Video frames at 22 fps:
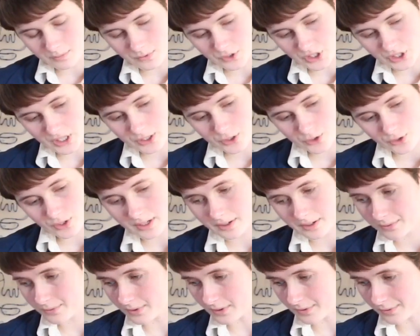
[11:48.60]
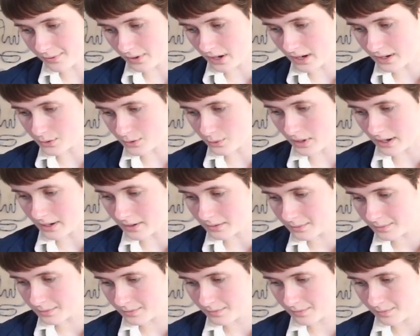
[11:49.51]
G string, 5th fret as
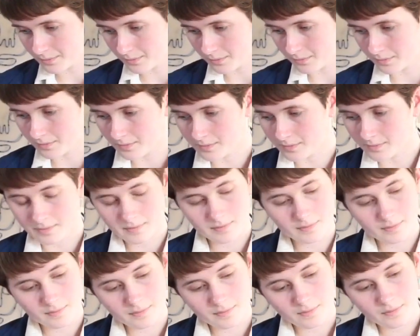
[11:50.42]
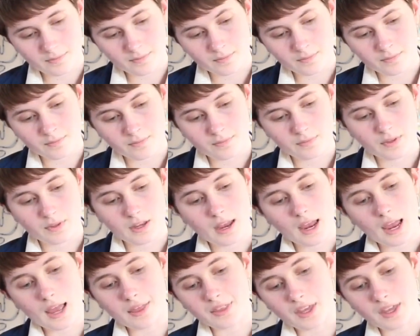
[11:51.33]
well,
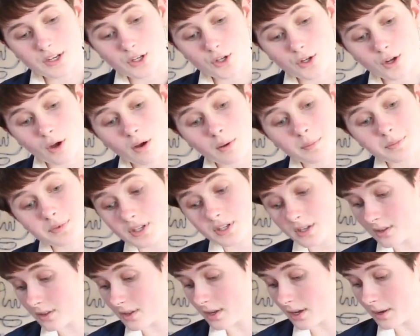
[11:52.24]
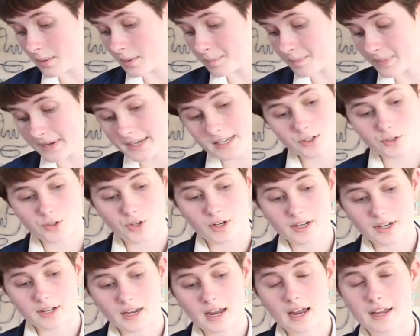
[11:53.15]
and then you go up to the B
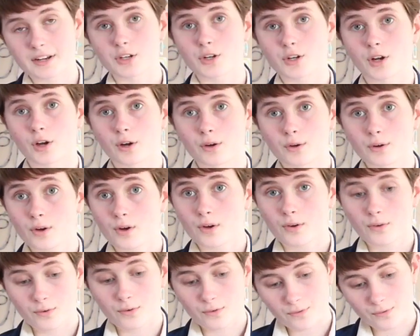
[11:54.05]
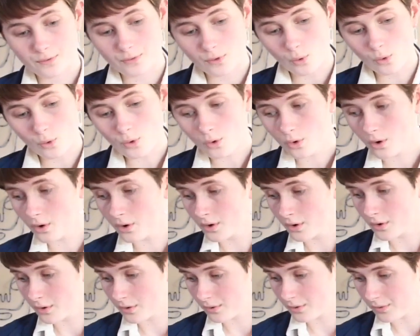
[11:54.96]
string and you go 4,
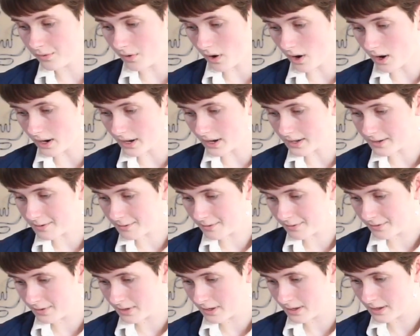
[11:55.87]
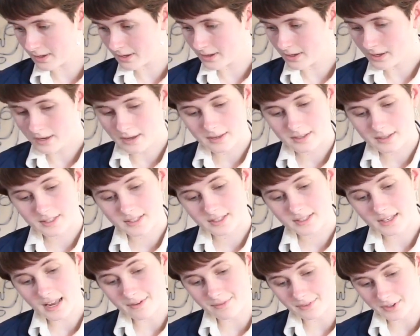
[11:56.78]
5.
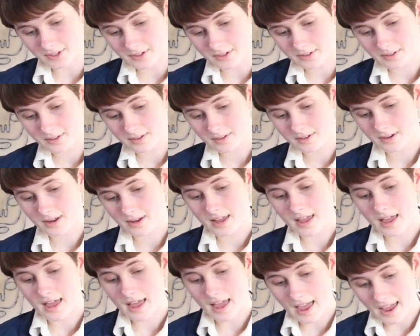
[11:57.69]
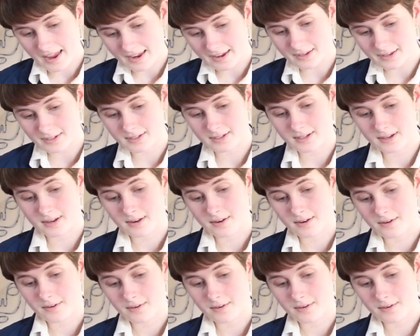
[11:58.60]
7, 8,